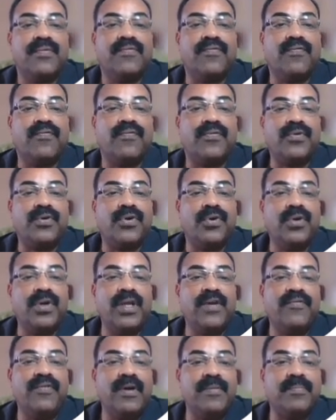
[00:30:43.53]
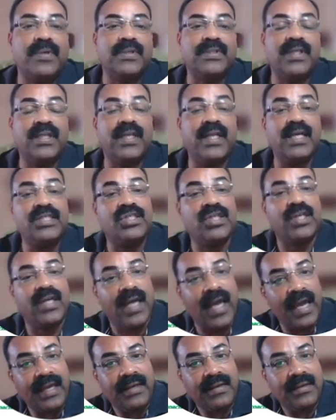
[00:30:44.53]
25%
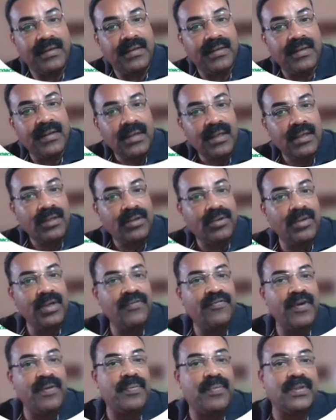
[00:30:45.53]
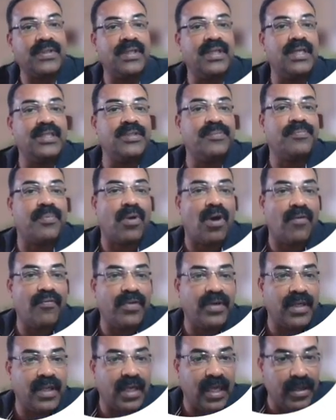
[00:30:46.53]
gain, 25% profit
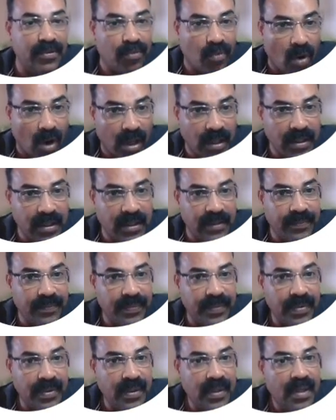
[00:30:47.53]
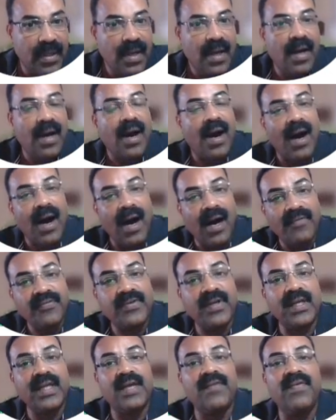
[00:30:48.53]
he want after
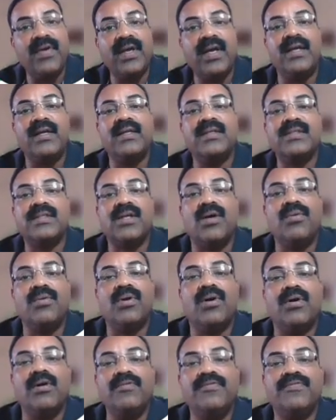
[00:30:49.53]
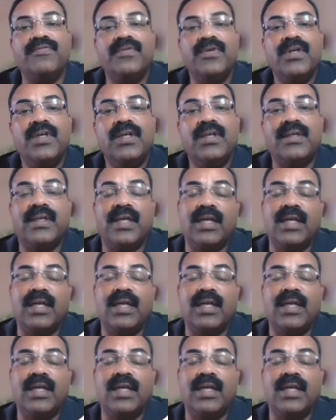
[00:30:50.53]
giving a discount of 10%.